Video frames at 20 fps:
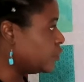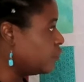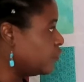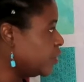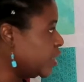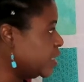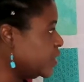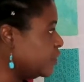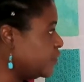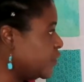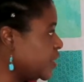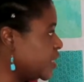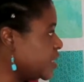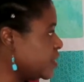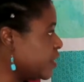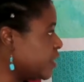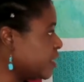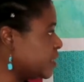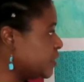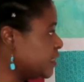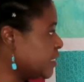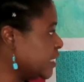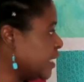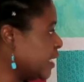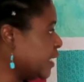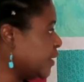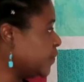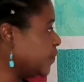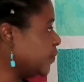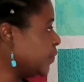really nicely.
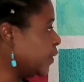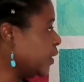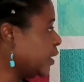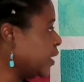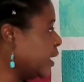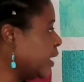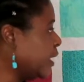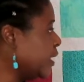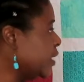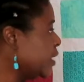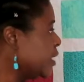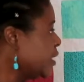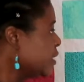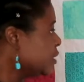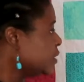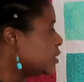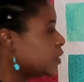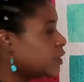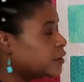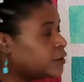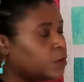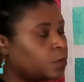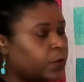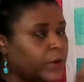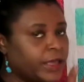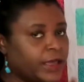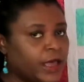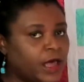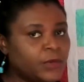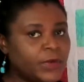Okay, so the
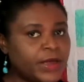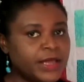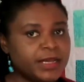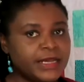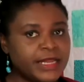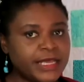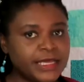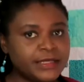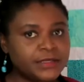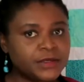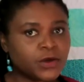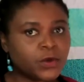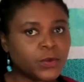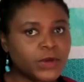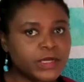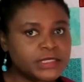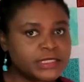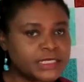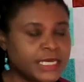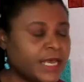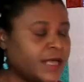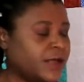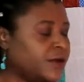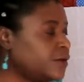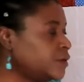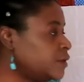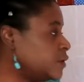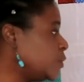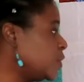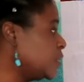way how I laid the quilt
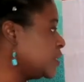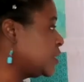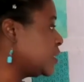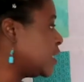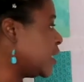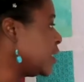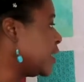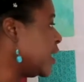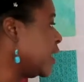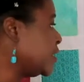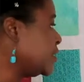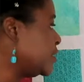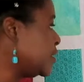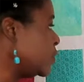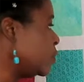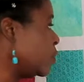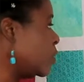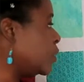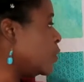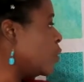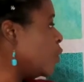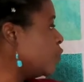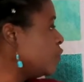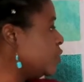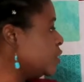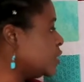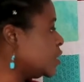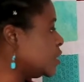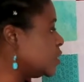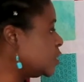out was that I did one
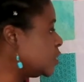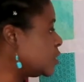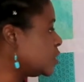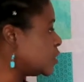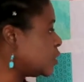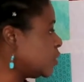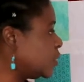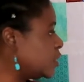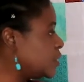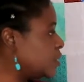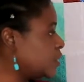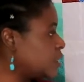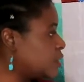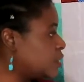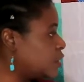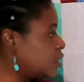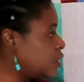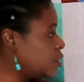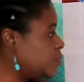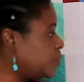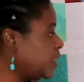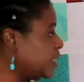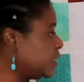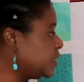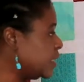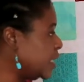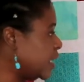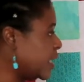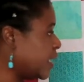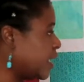horizontal, so you can see the split
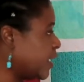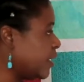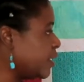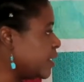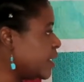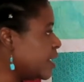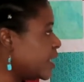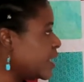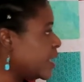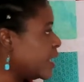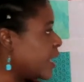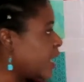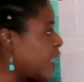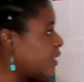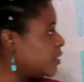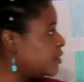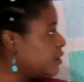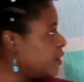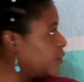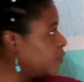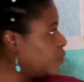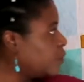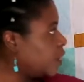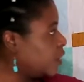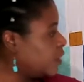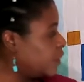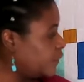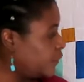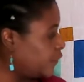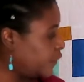here, and another one
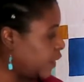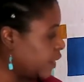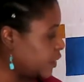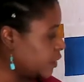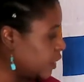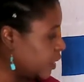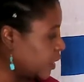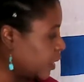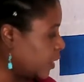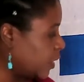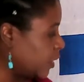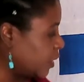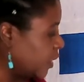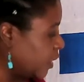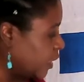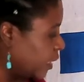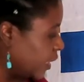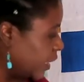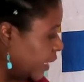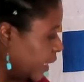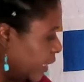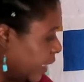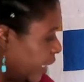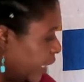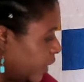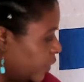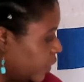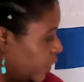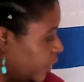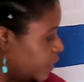vertical.
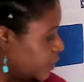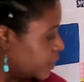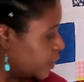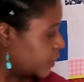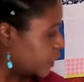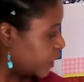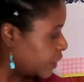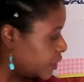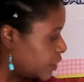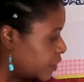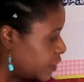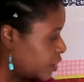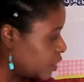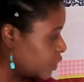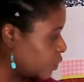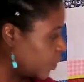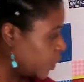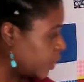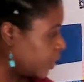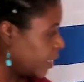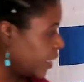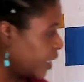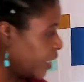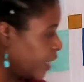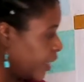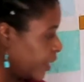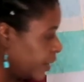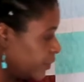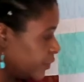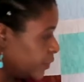Again, you can see it in this one
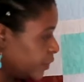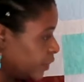here,